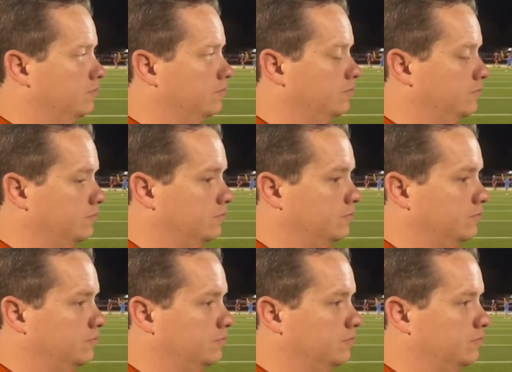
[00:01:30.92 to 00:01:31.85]

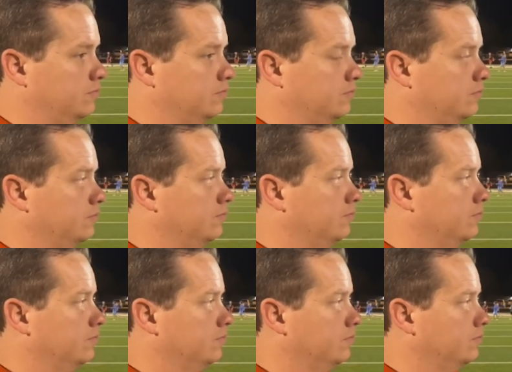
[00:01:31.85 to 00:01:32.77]

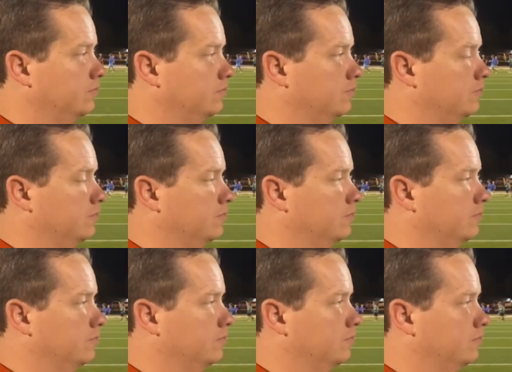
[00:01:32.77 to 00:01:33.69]

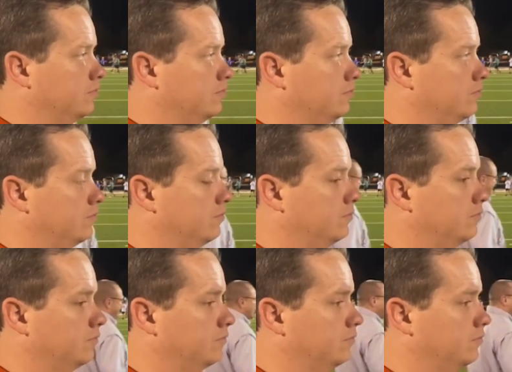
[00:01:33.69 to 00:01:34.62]

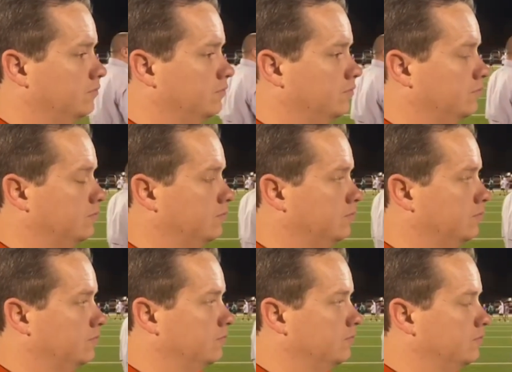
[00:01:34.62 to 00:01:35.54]

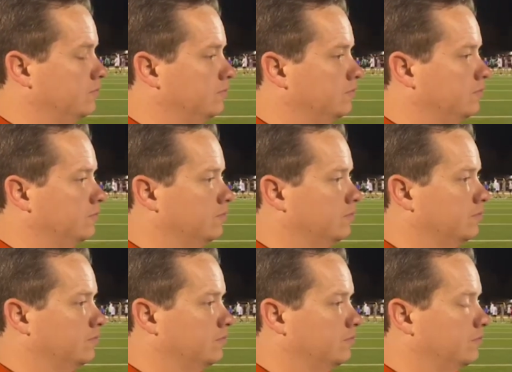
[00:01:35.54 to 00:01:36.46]

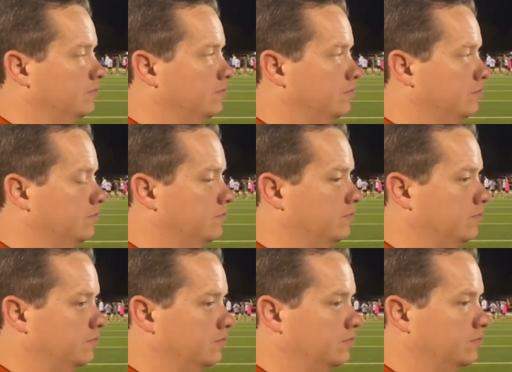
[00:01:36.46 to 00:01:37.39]

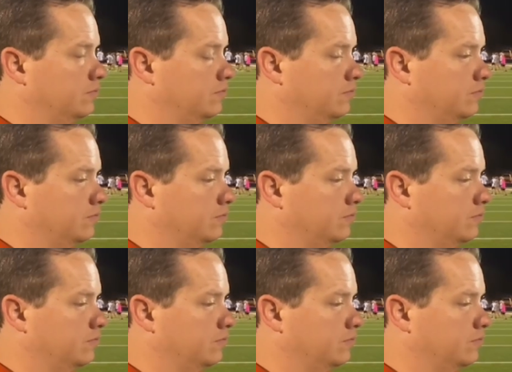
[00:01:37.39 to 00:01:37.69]
(not speaking)